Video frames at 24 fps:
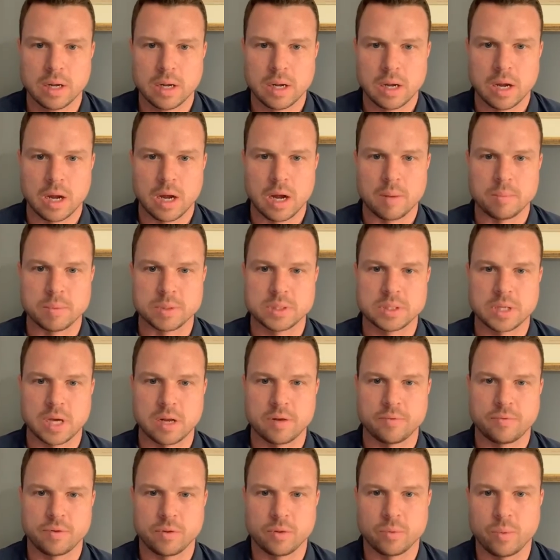I'm
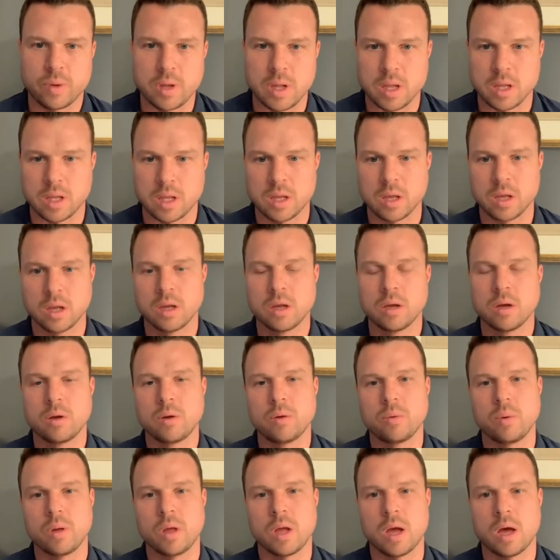excited for the week.
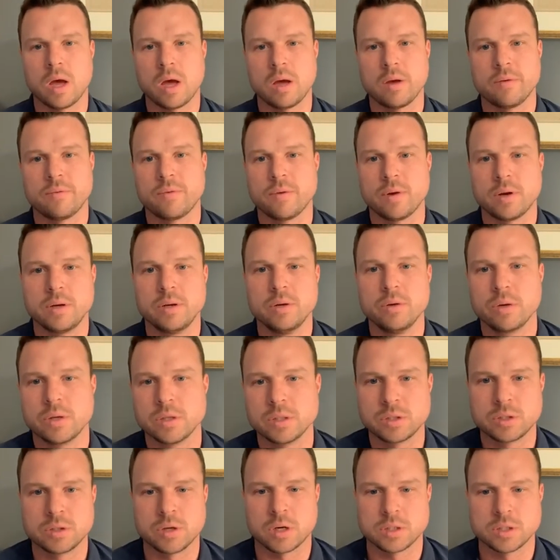We have a new
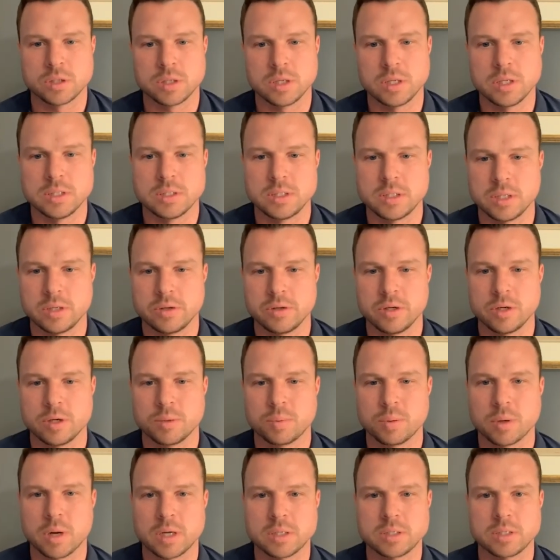construction interior
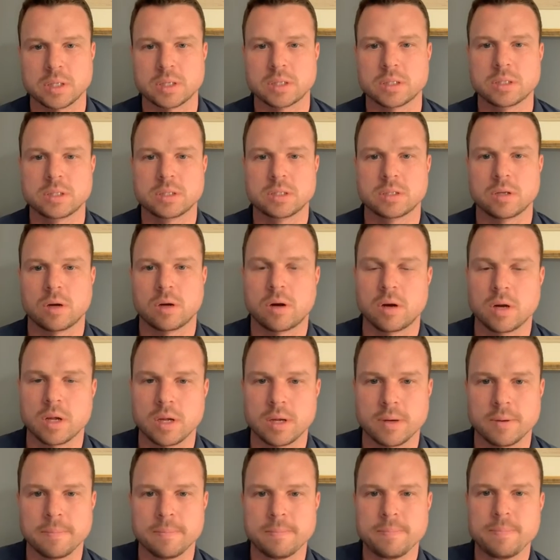project
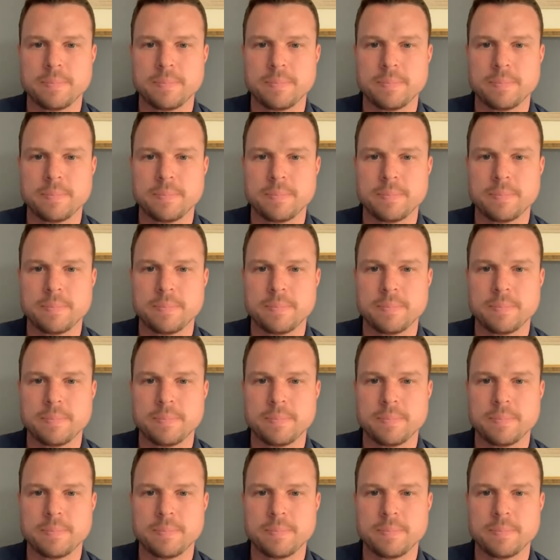starting.